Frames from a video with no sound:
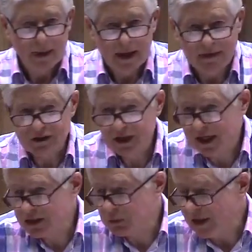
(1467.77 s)
Have
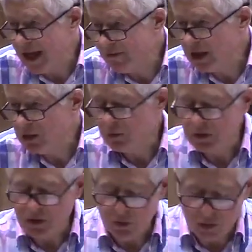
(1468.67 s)
sex whenever,
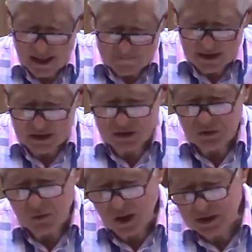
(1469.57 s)
with whoever you
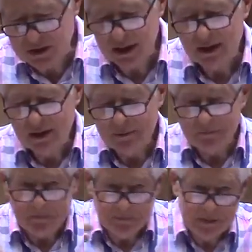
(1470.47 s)
want.
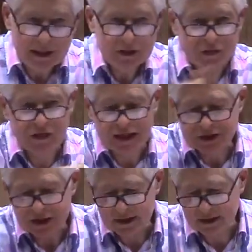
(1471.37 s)
Be
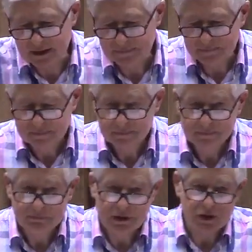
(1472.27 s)
authentic.
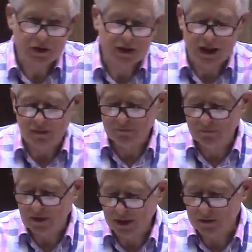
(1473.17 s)
Be yourself.
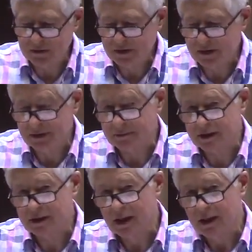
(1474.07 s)
Follow your
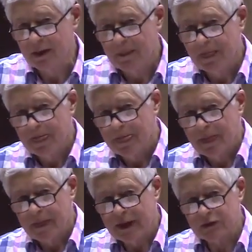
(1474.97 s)
dreams.
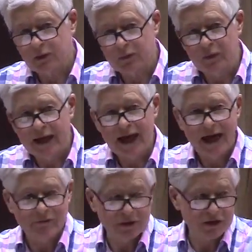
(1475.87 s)
That's what we
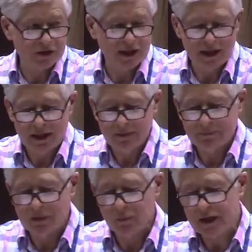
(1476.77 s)
have in Australia,
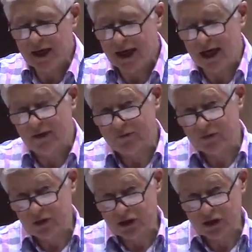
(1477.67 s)
but we
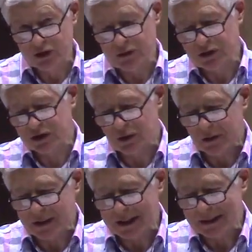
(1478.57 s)
have the true
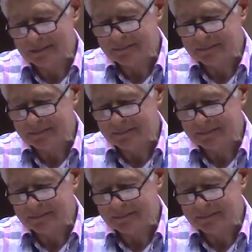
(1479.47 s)
story.